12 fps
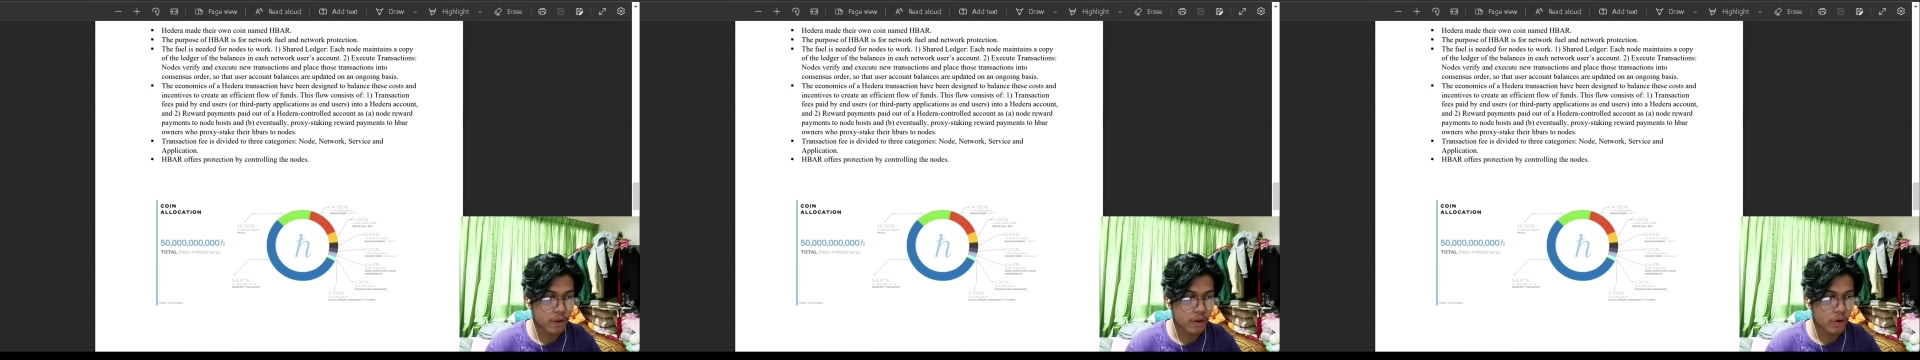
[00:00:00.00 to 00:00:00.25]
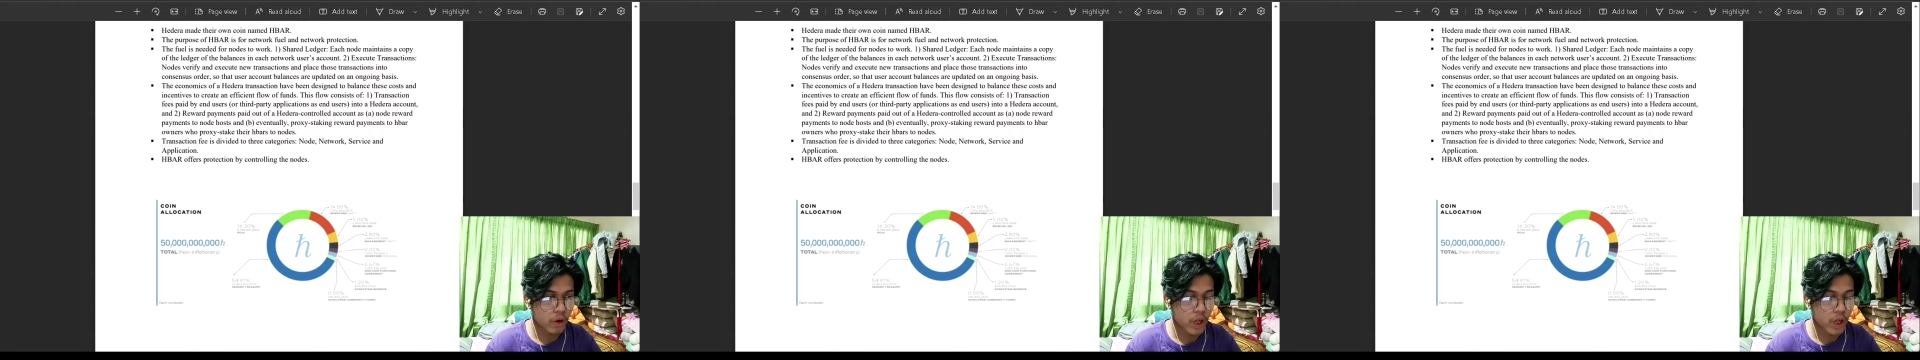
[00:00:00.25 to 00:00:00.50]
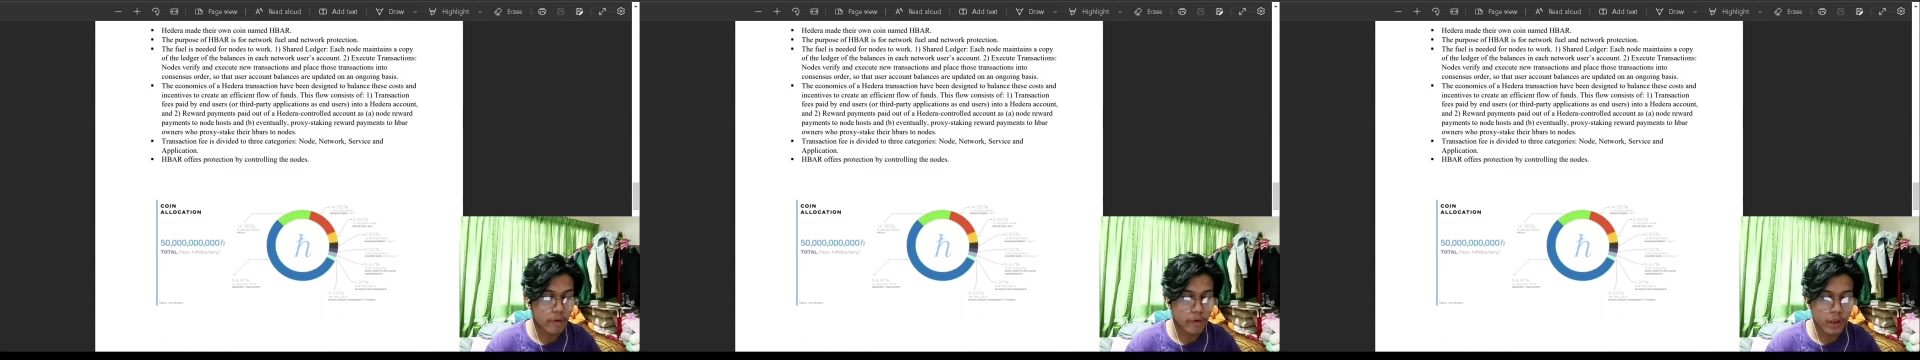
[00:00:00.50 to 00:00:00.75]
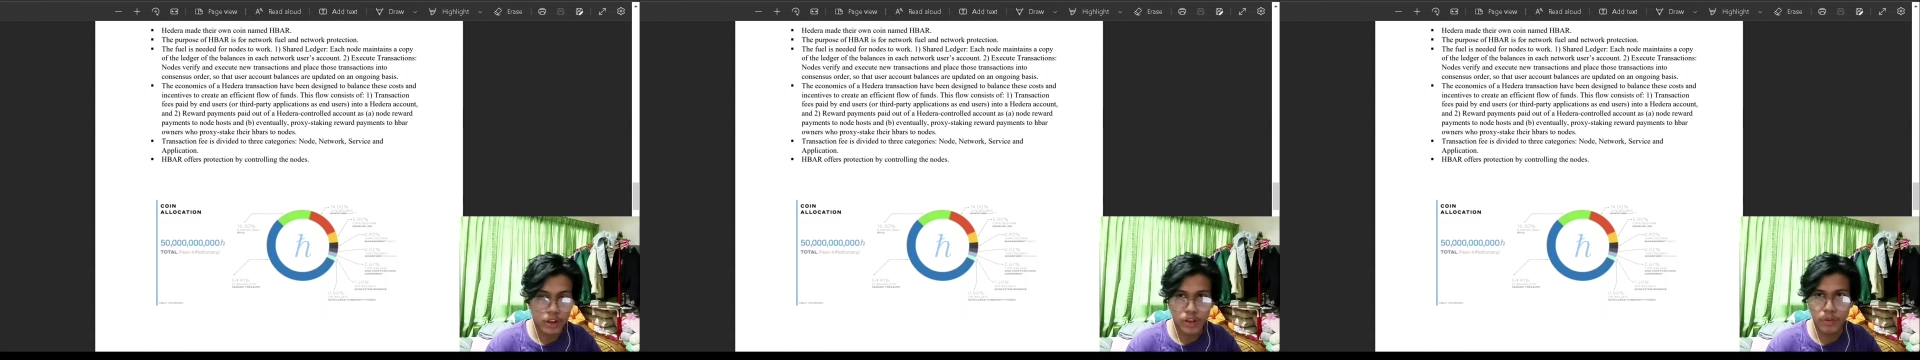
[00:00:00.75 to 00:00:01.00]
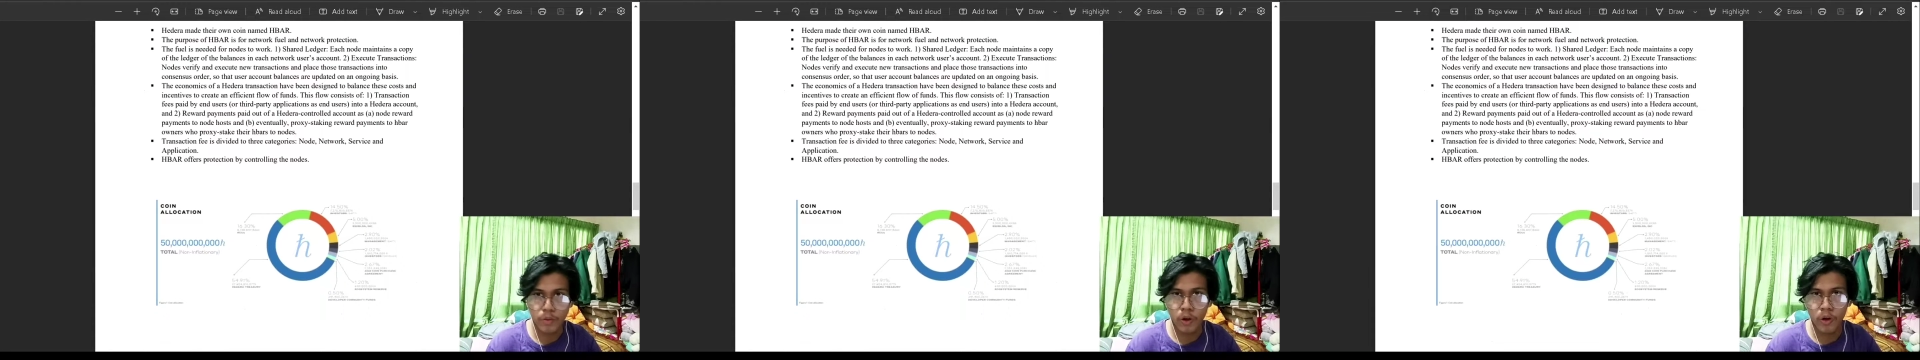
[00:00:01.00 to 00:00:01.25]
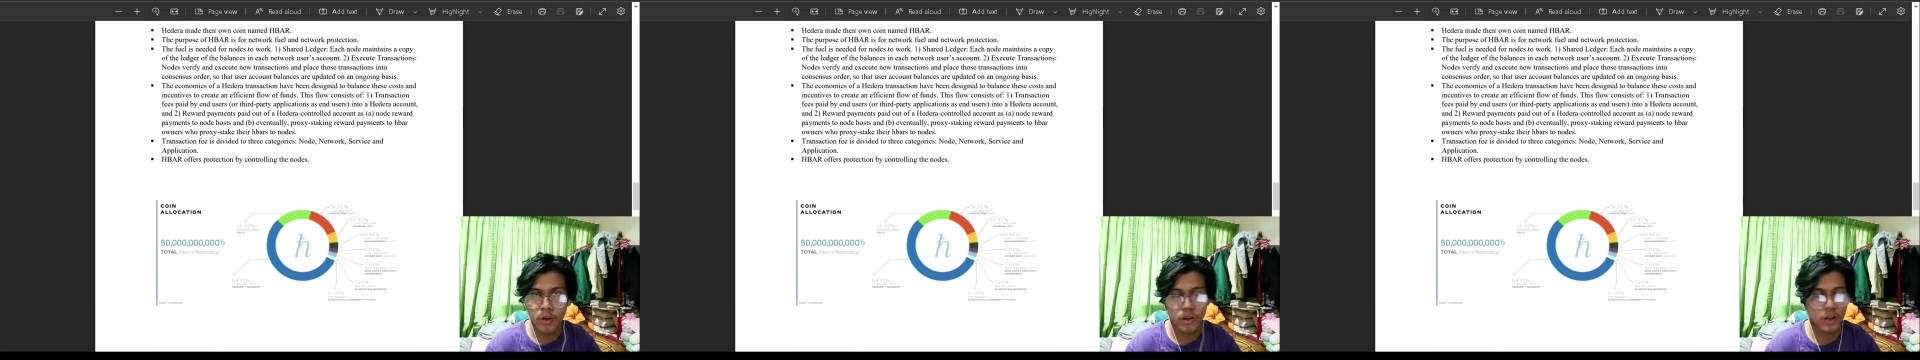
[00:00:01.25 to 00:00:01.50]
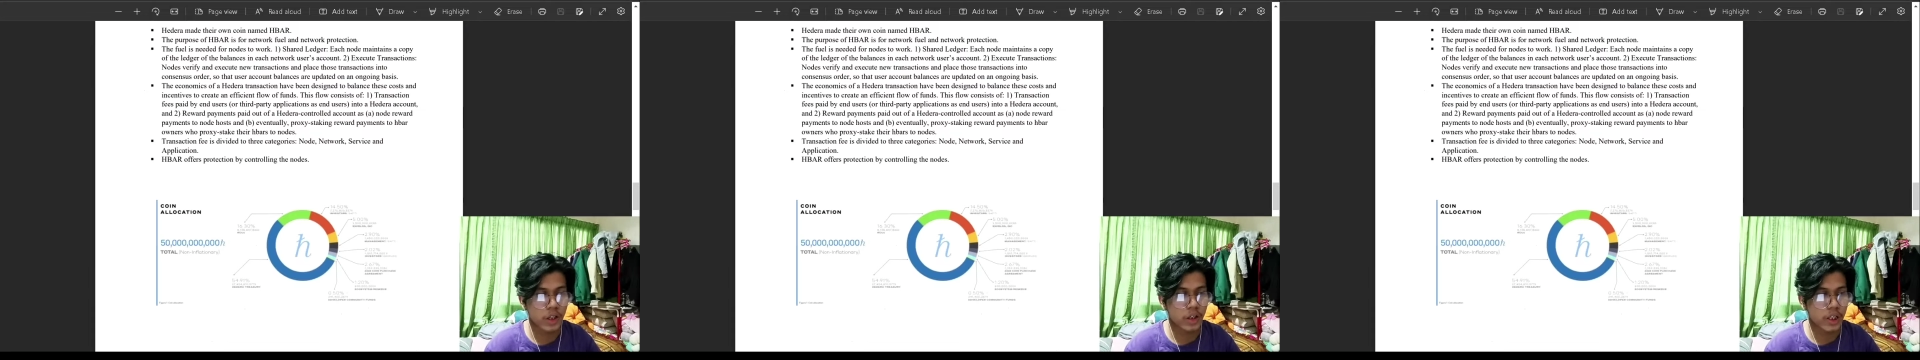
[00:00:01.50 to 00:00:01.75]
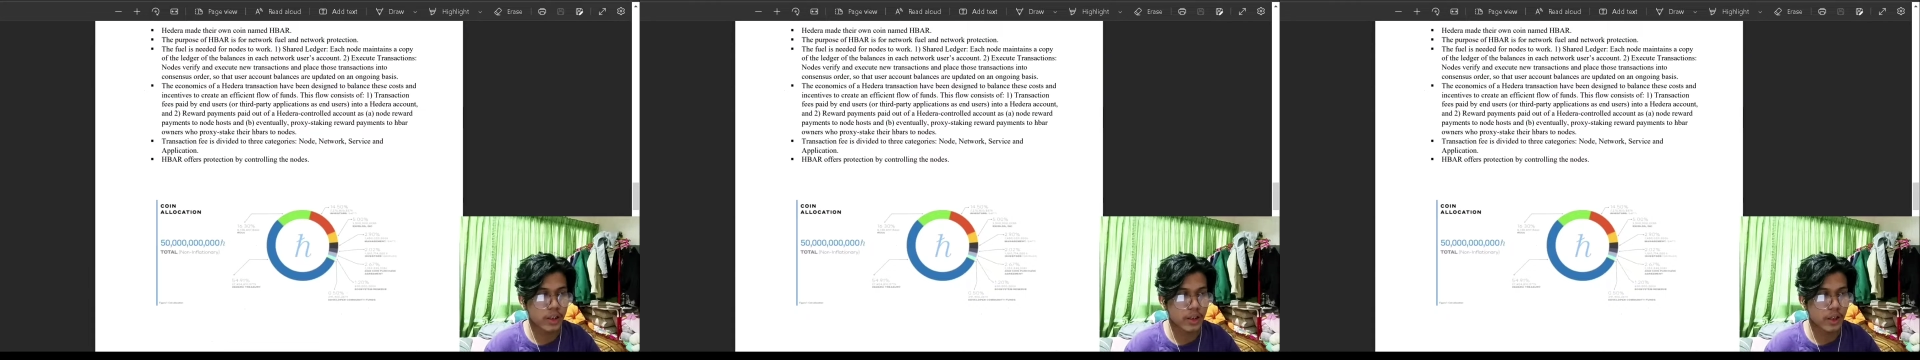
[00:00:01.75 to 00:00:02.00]
everyone needs more, then
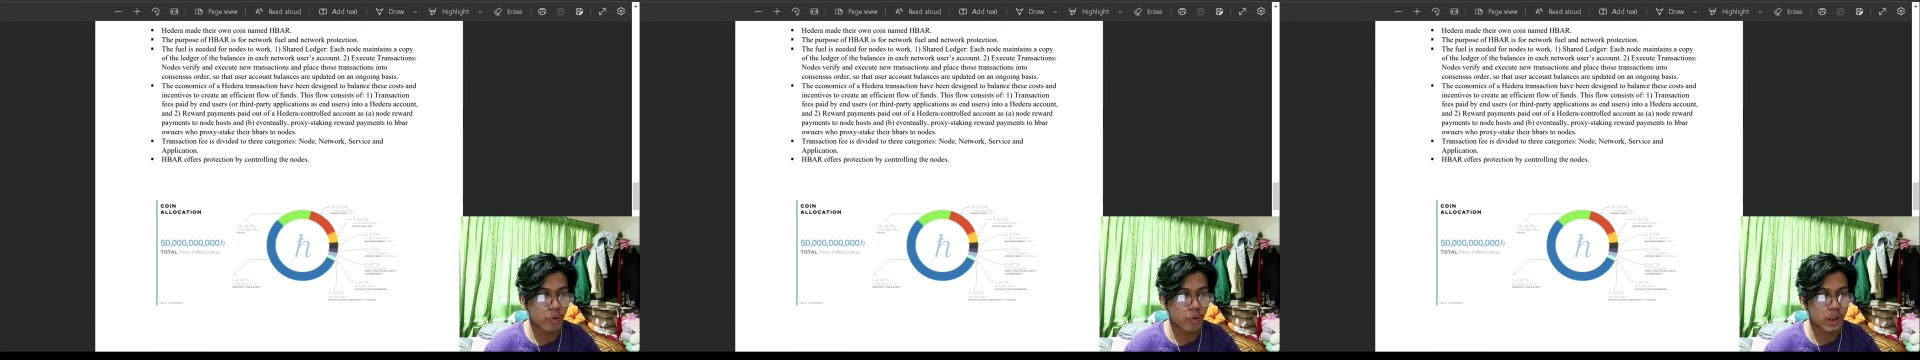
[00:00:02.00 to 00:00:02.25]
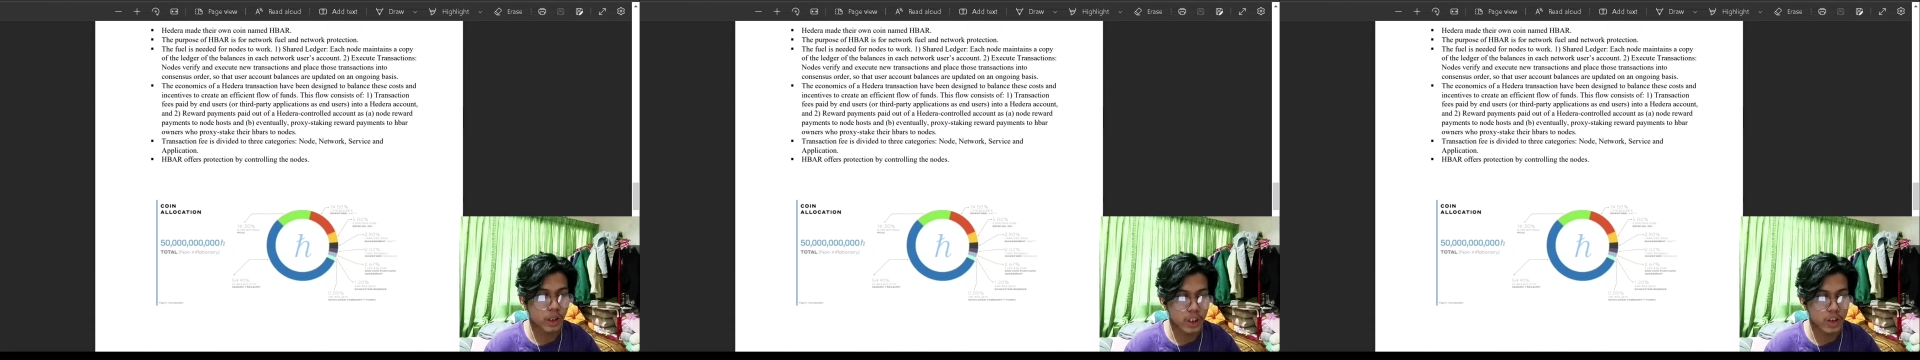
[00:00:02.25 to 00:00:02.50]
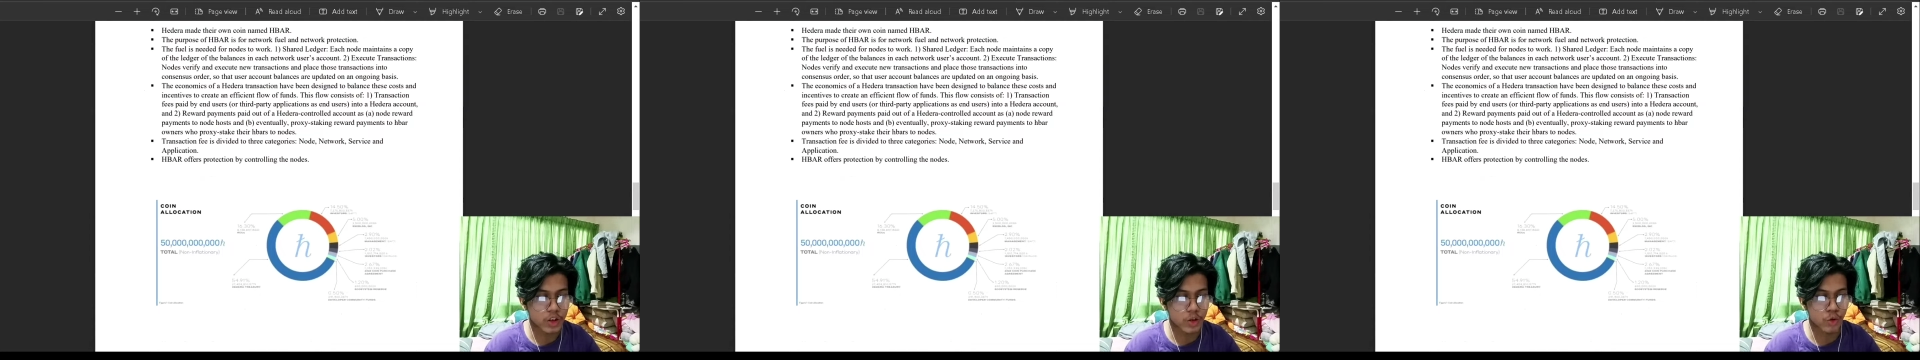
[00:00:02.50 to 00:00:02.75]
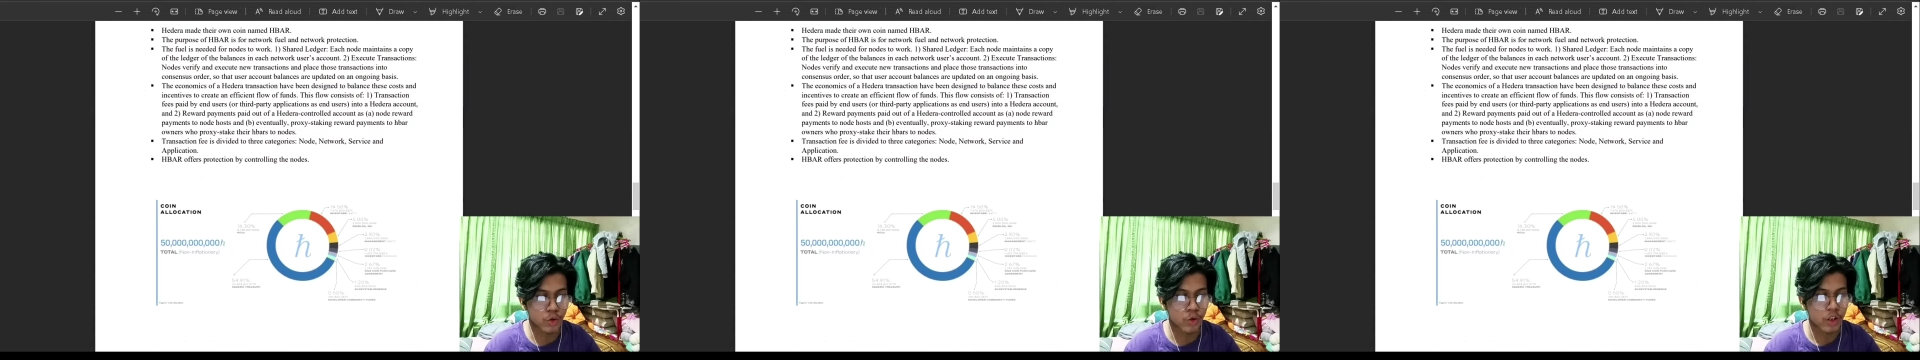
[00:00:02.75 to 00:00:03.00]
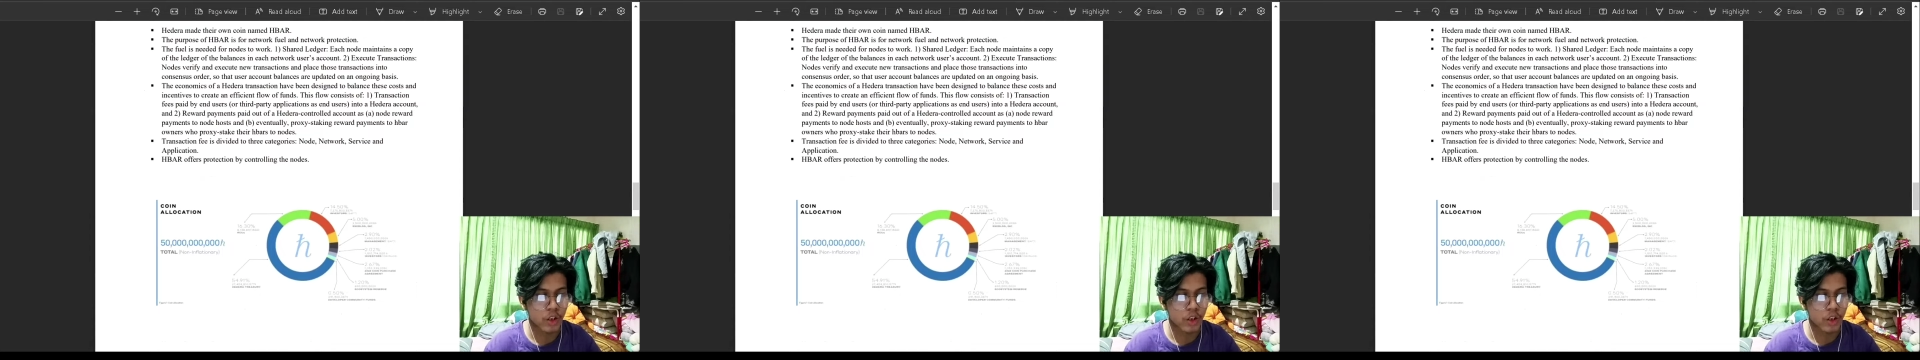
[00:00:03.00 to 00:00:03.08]
that will lead to